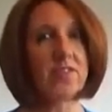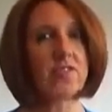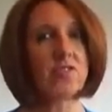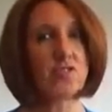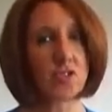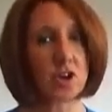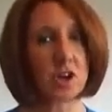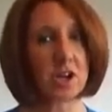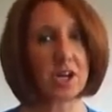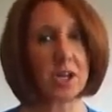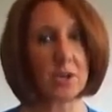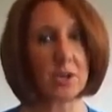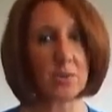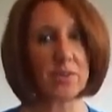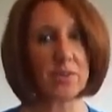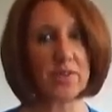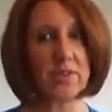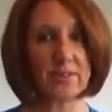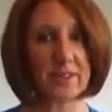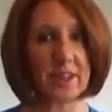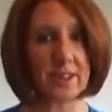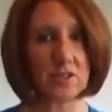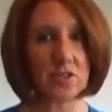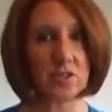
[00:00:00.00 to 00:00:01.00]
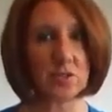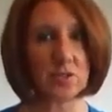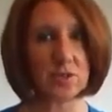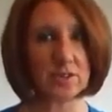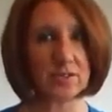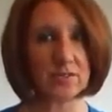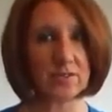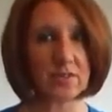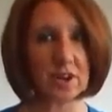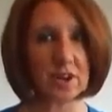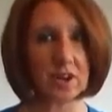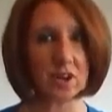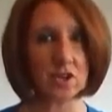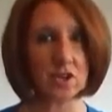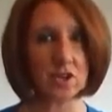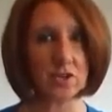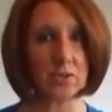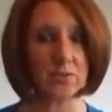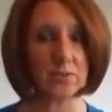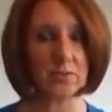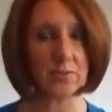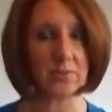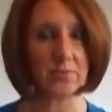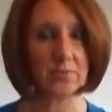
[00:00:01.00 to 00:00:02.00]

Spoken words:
struggling with a sexual dysfunction.